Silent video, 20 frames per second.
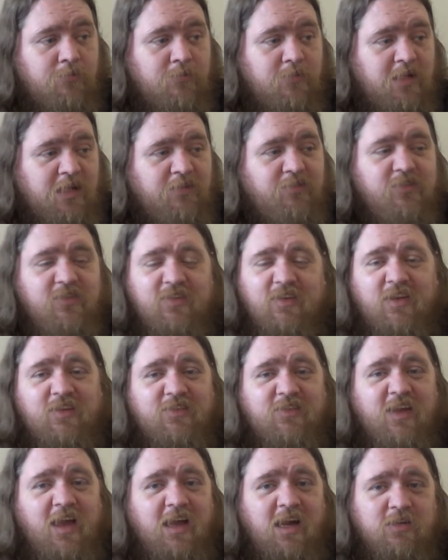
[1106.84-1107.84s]
even to
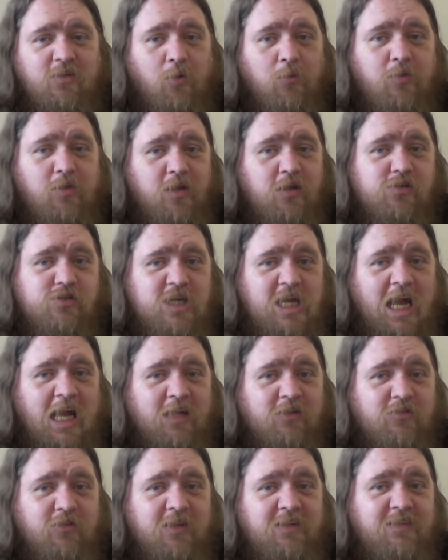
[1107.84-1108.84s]
this day, I don't think she
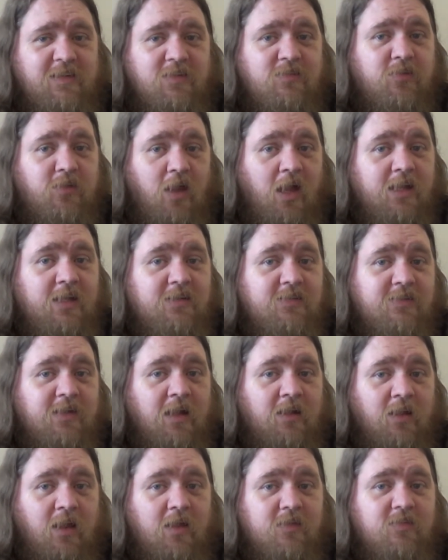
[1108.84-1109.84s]
actually dislikes
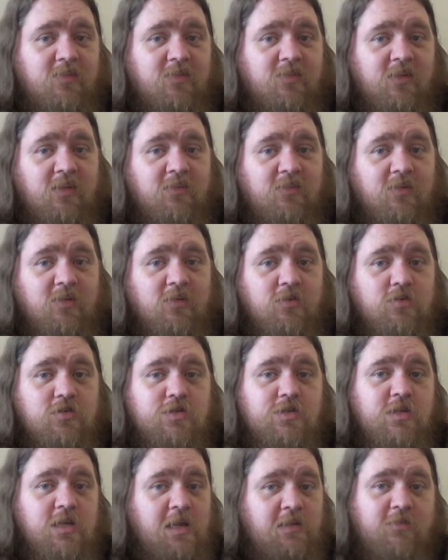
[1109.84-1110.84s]
that last season.
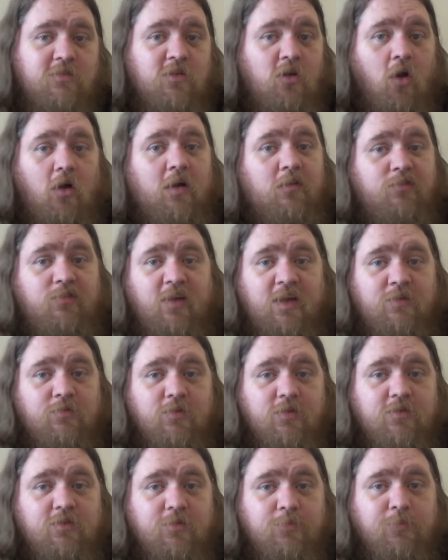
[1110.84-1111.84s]
It's not her
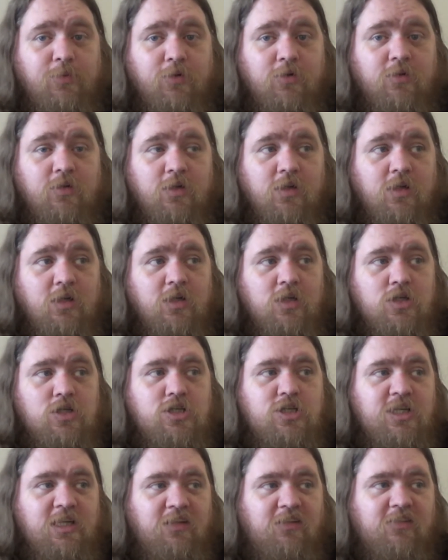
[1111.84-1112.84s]
favourite, but
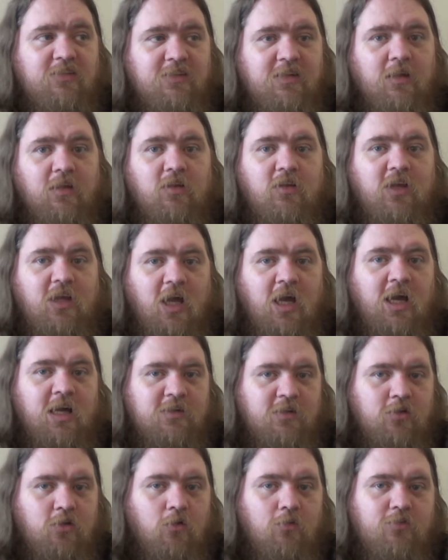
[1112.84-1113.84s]
she still
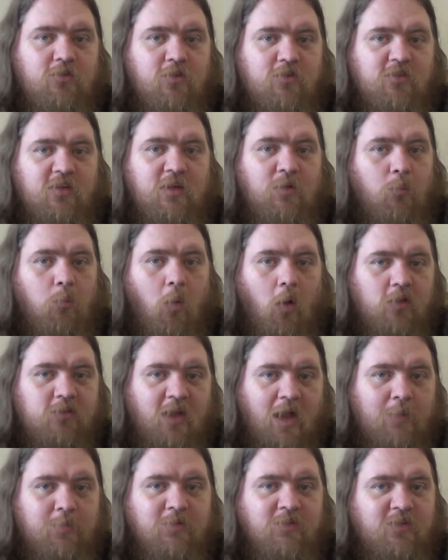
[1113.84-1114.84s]
cared enough to see what
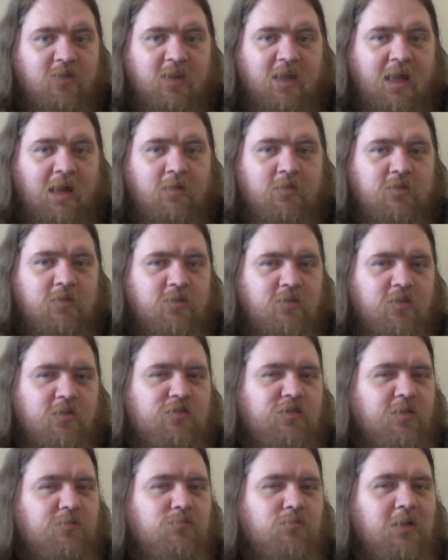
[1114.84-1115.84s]
happened to the characters that
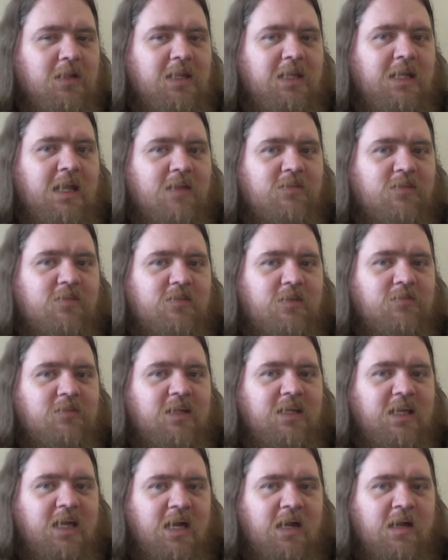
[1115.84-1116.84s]
she didn't really
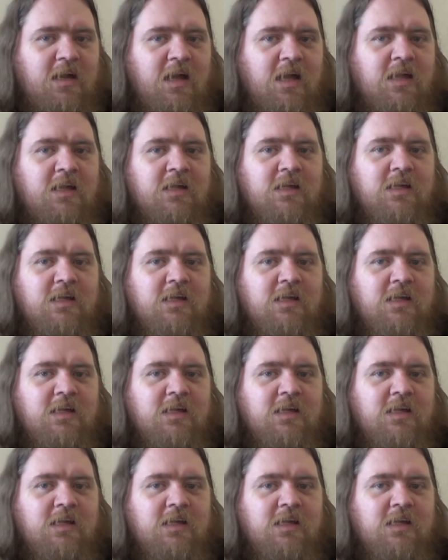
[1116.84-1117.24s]
necessarily care